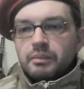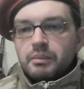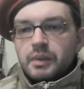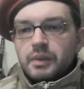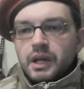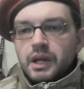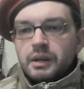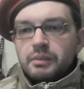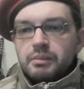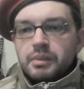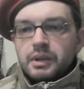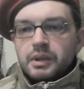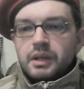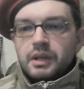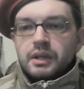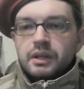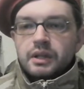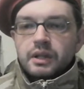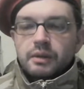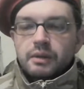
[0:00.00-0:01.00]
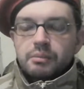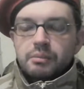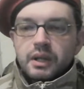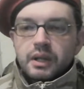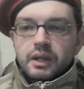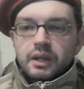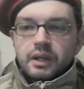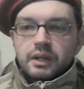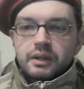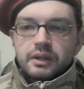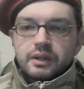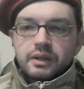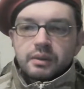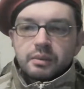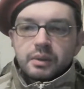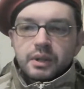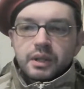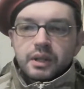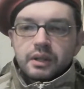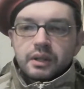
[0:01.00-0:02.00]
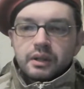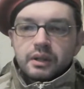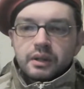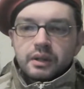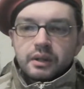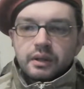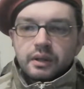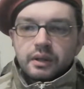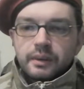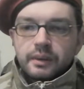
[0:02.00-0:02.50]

Maybe the Americans will